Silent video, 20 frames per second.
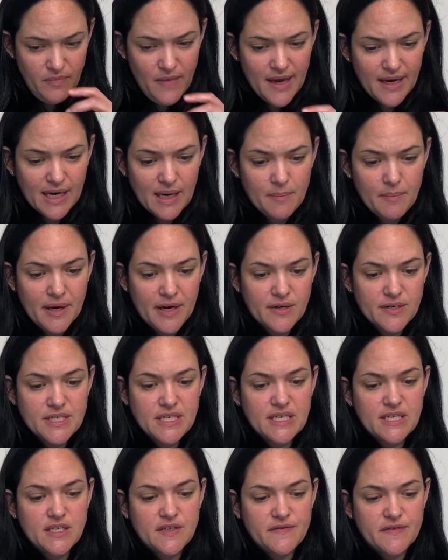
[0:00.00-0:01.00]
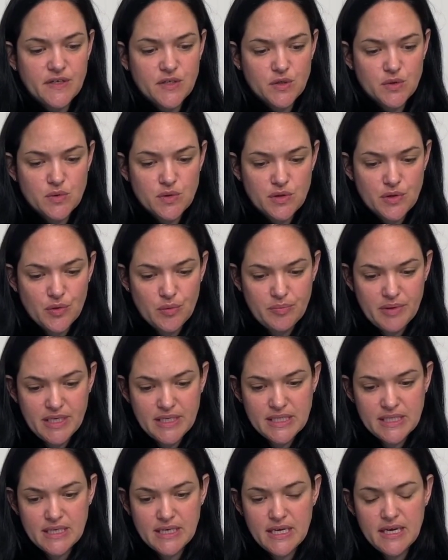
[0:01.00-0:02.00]
compared to individuals with
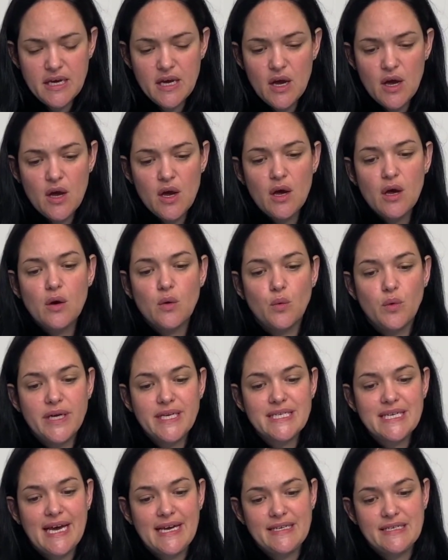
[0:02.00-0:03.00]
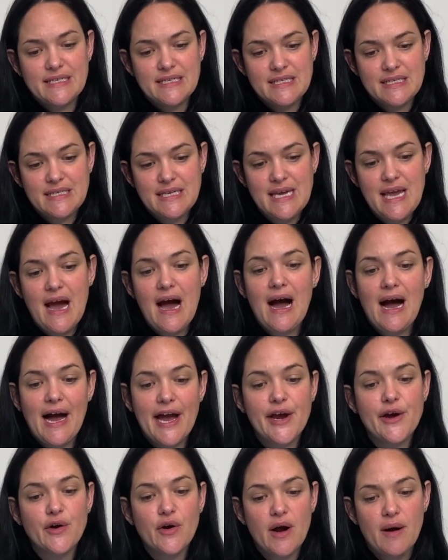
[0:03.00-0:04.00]
obesity, we tend to see
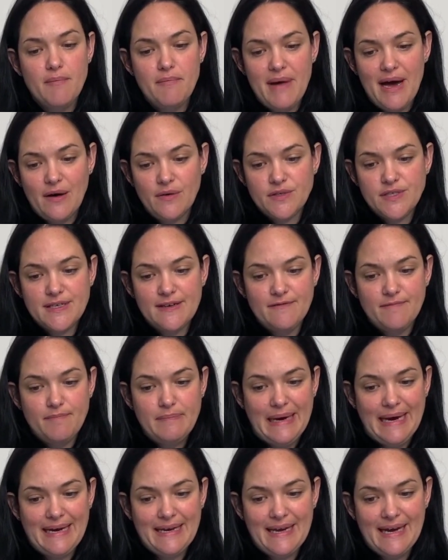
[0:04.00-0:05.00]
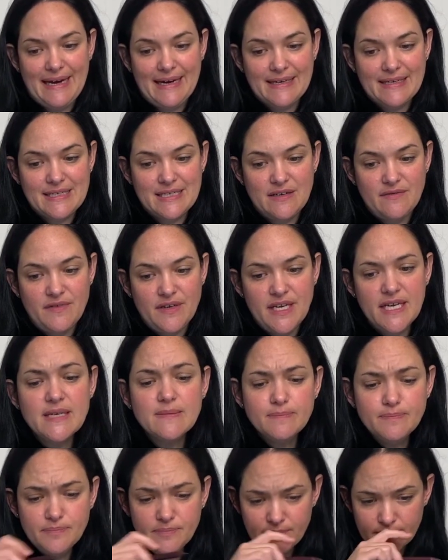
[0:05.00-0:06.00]
higher amounts of bat activity,